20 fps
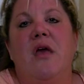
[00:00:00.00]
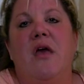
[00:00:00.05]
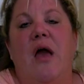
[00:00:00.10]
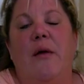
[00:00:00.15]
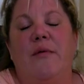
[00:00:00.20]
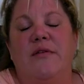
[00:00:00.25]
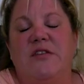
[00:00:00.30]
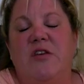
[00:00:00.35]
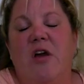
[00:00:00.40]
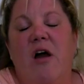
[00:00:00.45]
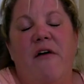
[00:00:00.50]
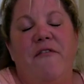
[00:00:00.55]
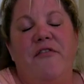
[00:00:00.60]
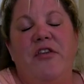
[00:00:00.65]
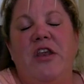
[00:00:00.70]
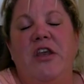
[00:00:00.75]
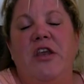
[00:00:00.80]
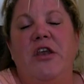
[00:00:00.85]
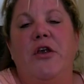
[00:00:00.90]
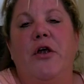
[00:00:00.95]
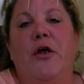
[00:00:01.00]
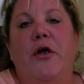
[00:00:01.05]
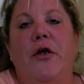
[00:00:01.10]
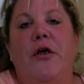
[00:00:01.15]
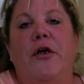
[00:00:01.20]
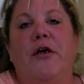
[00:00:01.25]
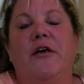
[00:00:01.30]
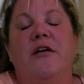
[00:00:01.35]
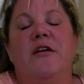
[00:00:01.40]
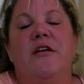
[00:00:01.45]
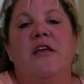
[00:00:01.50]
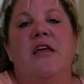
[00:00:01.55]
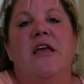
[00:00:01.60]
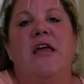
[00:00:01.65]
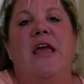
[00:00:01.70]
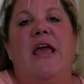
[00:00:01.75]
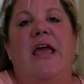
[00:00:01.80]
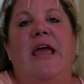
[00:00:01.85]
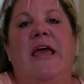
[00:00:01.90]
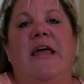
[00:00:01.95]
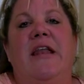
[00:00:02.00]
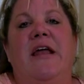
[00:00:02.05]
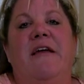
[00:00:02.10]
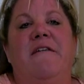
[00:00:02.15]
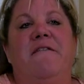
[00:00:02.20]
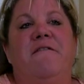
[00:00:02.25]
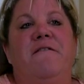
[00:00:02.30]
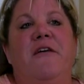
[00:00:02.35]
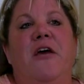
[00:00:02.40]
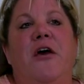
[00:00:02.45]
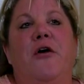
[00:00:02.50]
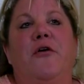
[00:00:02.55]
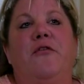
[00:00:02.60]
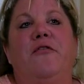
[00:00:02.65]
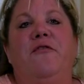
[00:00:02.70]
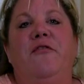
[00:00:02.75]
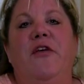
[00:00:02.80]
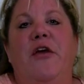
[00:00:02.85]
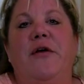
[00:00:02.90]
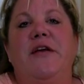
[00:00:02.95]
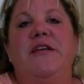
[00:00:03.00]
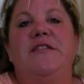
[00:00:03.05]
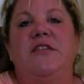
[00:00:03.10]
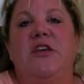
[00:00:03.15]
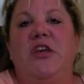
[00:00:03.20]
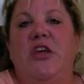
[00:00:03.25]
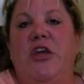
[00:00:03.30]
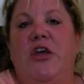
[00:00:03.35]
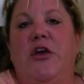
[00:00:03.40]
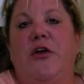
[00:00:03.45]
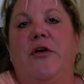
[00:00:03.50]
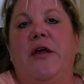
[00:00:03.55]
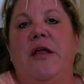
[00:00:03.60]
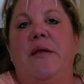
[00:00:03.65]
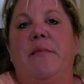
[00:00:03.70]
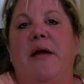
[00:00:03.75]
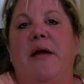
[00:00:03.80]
I was confident in her, and I felt very secure in